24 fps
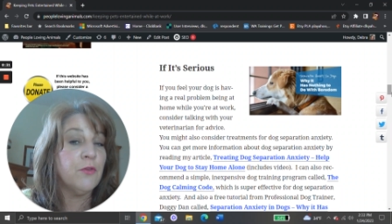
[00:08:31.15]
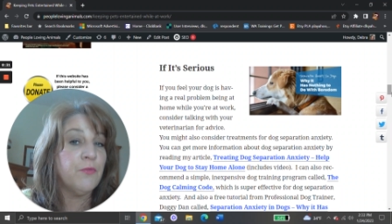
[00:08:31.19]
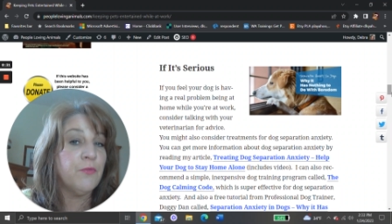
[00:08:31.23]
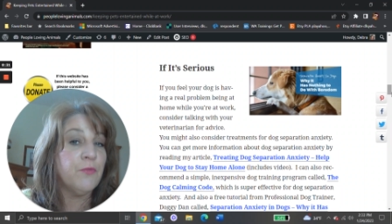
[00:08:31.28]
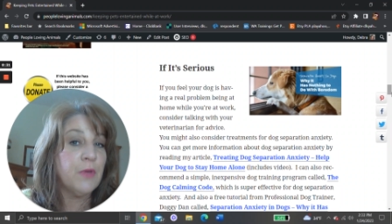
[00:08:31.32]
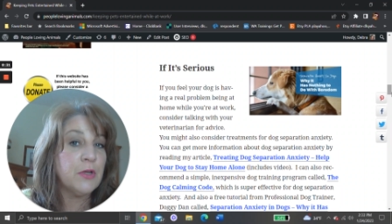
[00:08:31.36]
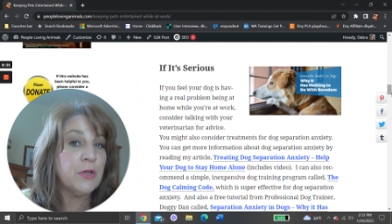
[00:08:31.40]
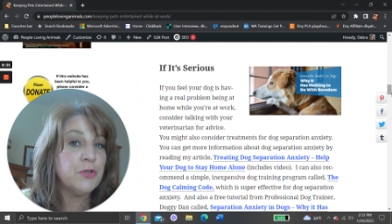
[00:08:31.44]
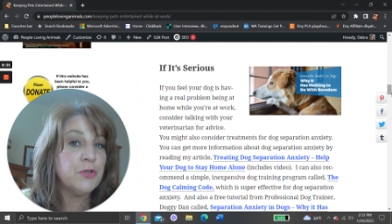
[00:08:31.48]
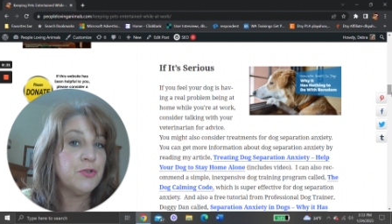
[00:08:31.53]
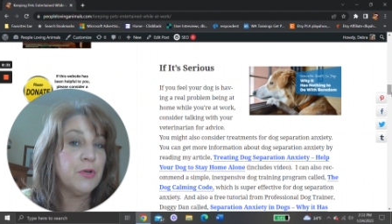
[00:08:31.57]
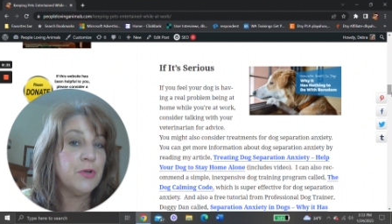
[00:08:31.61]
Your
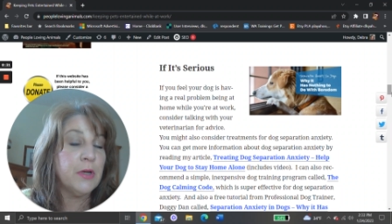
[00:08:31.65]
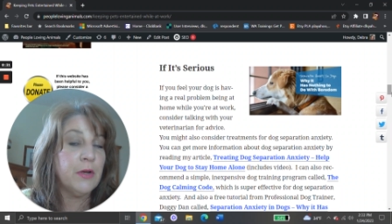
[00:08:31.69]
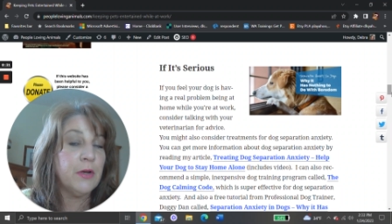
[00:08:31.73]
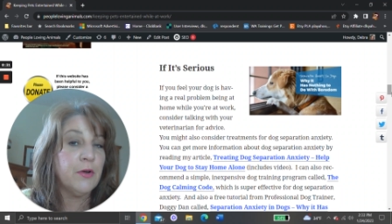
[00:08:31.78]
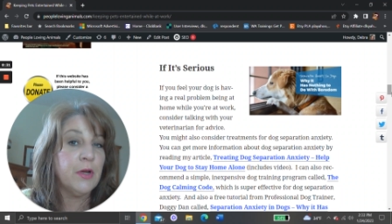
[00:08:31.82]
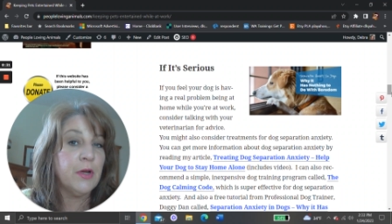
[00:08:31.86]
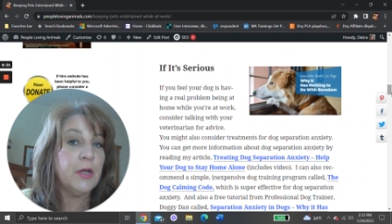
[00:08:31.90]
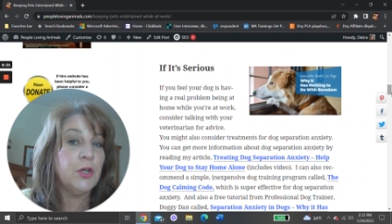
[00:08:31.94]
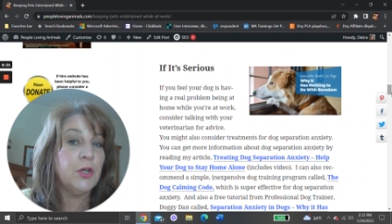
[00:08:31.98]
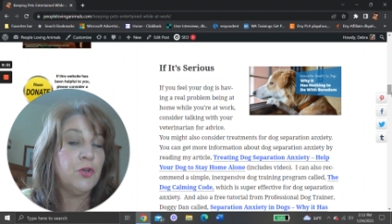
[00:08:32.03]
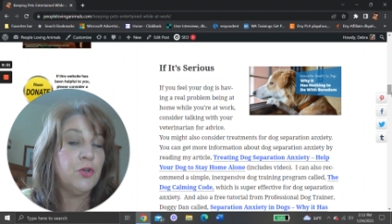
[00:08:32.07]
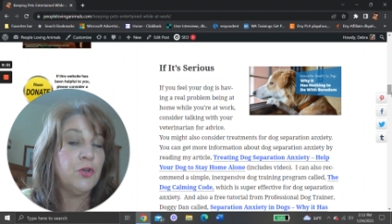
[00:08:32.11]

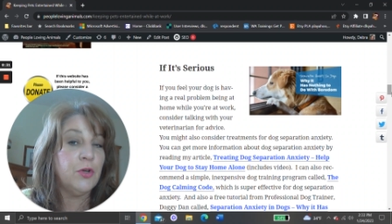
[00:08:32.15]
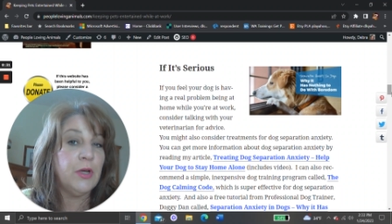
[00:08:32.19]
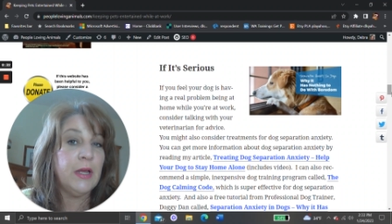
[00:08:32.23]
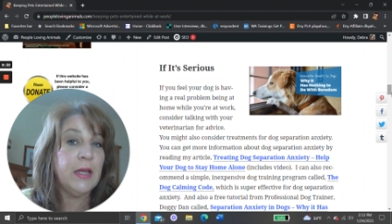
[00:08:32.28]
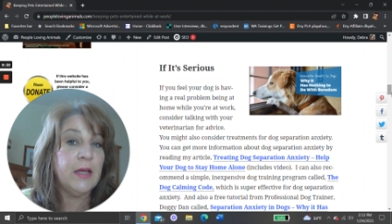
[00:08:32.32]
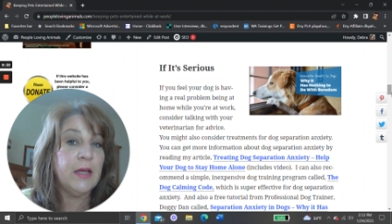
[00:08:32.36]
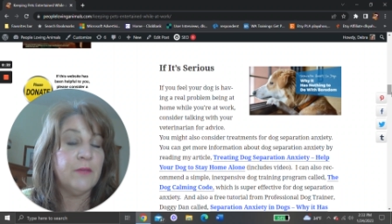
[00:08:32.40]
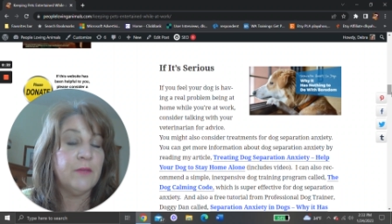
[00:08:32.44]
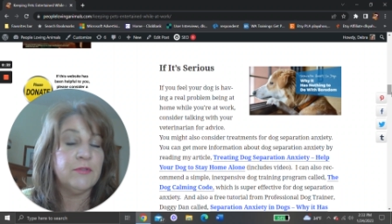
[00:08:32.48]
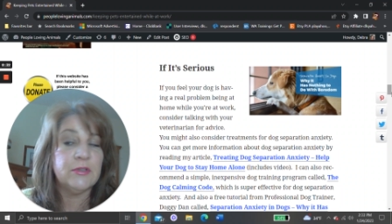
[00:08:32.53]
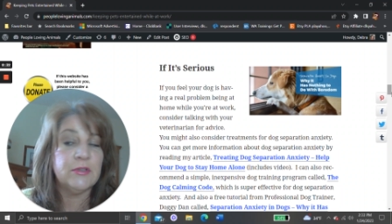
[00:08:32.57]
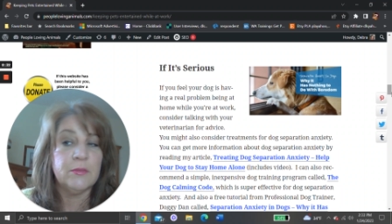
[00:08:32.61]
veterinarian could
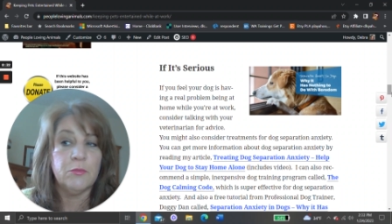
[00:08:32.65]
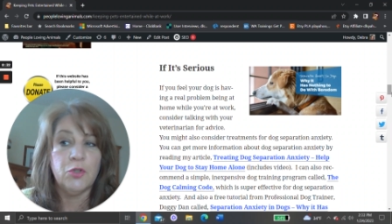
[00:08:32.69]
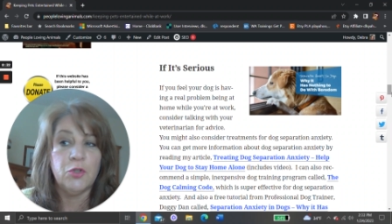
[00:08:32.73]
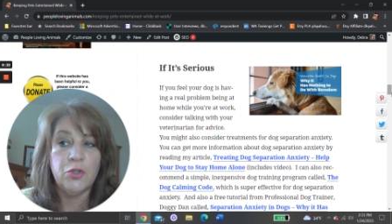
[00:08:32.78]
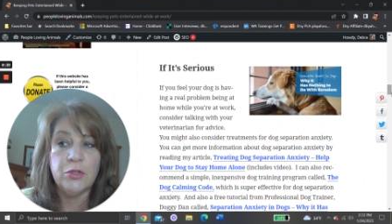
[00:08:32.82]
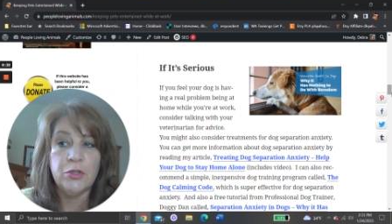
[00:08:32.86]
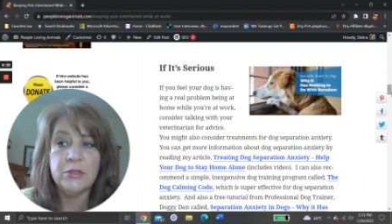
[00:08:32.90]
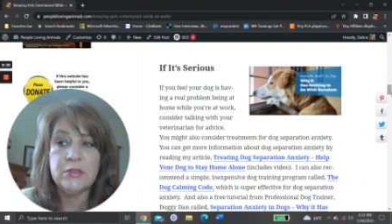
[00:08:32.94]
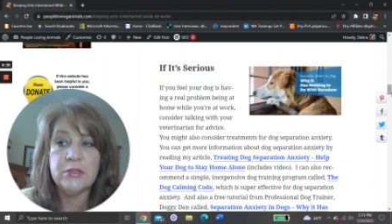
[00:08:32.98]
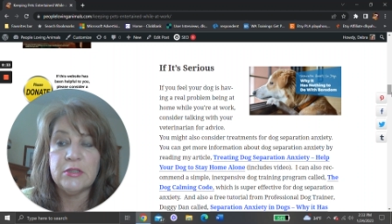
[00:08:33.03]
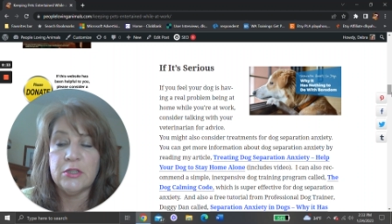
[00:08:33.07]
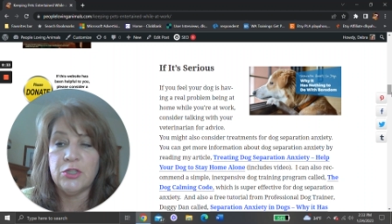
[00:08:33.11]
have some
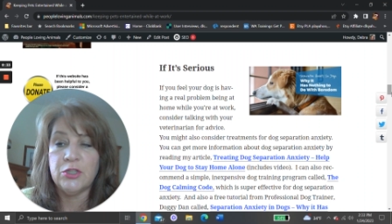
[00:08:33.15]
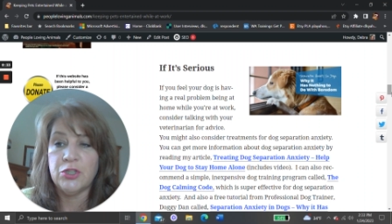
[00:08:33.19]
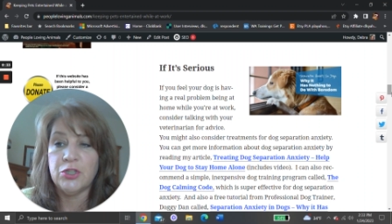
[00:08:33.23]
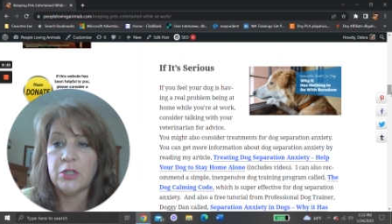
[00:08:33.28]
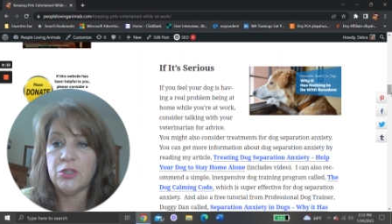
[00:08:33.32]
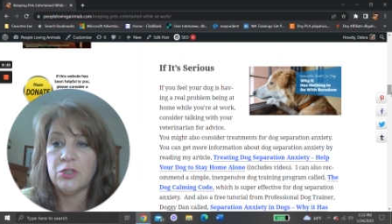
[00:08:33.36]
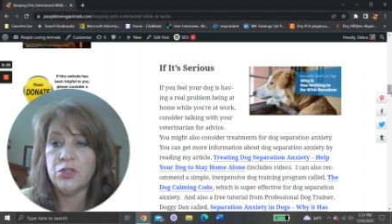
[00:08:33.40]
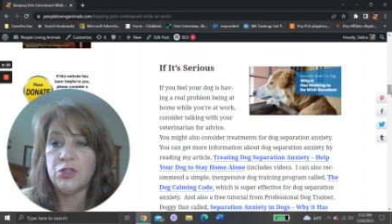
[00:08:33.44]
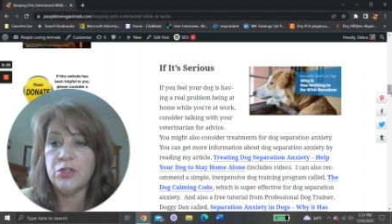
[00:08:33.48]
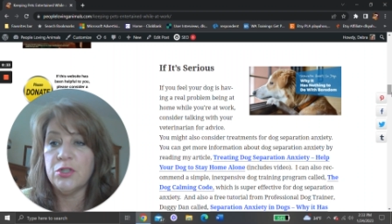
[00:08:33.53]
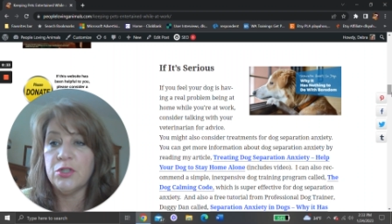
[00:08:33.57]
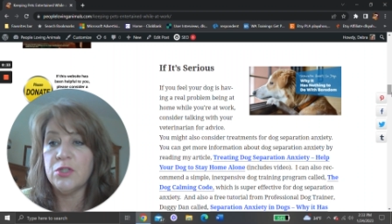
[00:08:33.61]
good
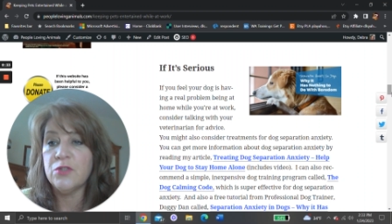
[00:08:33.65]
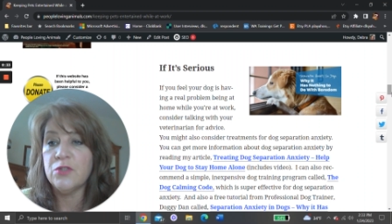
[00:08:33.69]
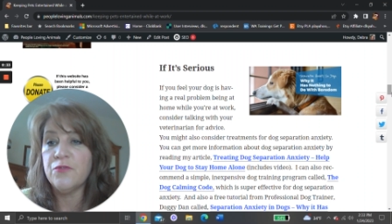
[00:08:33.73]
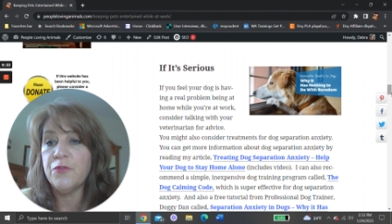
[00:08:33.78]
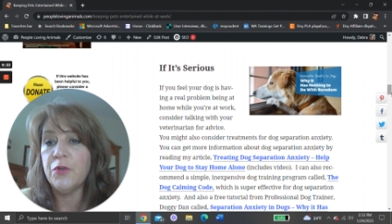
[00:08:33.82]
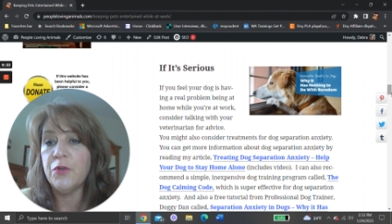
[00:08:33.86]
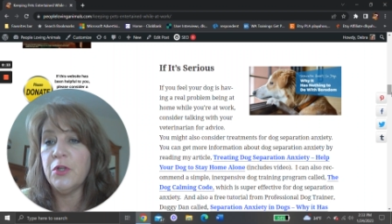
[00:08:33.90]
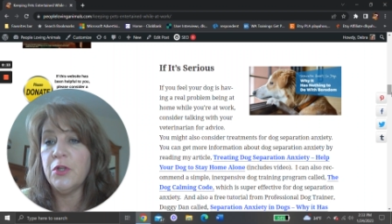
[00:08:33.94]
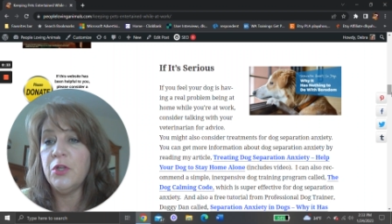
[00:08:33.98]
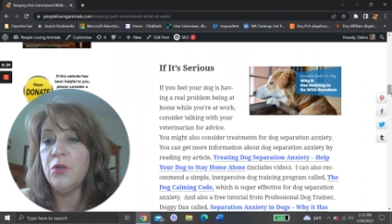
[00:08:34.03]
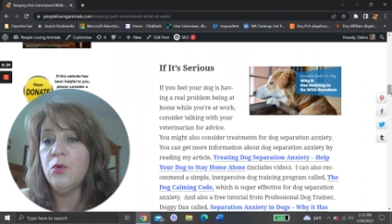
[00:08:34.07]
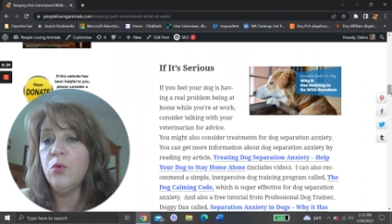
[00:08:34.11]
suggestions
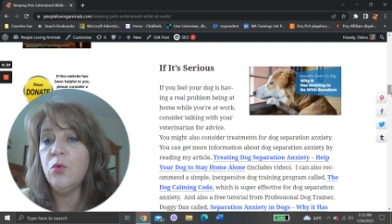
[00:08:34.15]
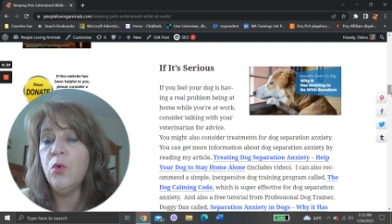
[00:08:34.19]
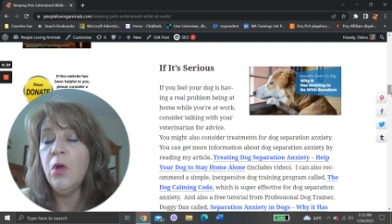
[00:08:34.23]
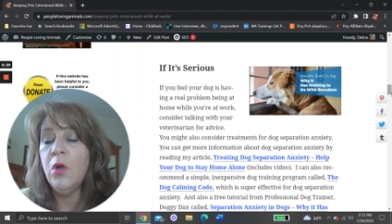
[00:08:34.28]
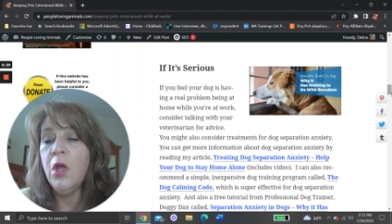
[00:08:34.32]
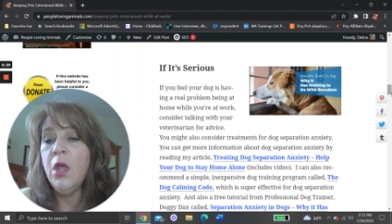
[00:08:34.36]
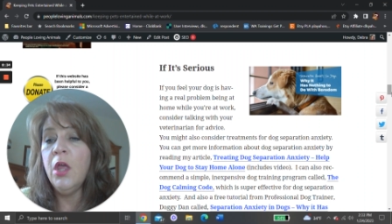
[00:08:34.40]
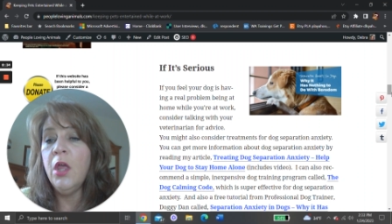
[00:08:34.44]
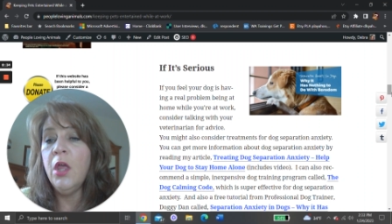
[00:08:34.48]
for you.